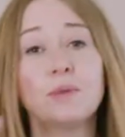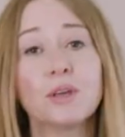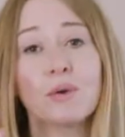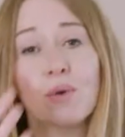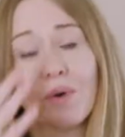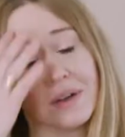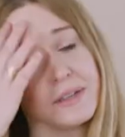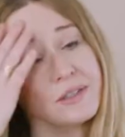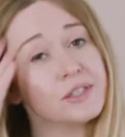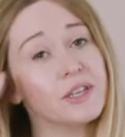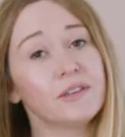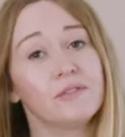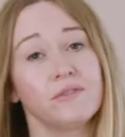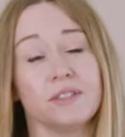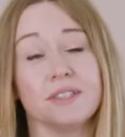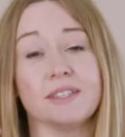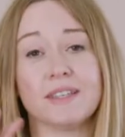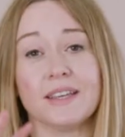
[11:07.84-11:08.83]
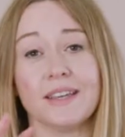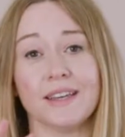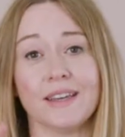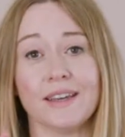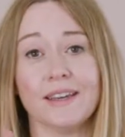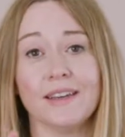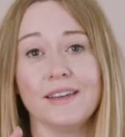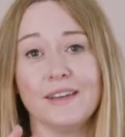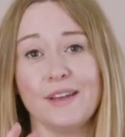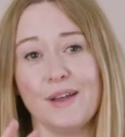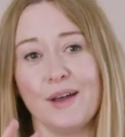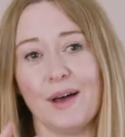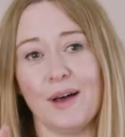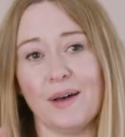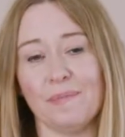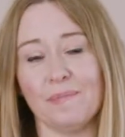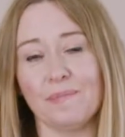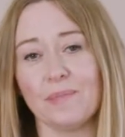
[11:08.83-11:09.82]
be quite generous here,
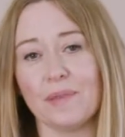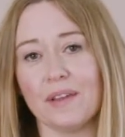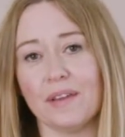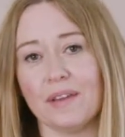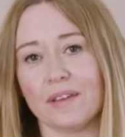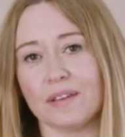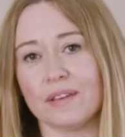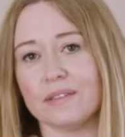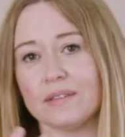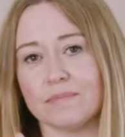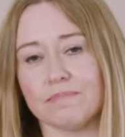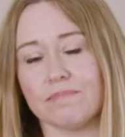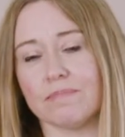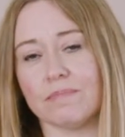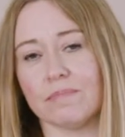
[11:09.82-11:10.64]
because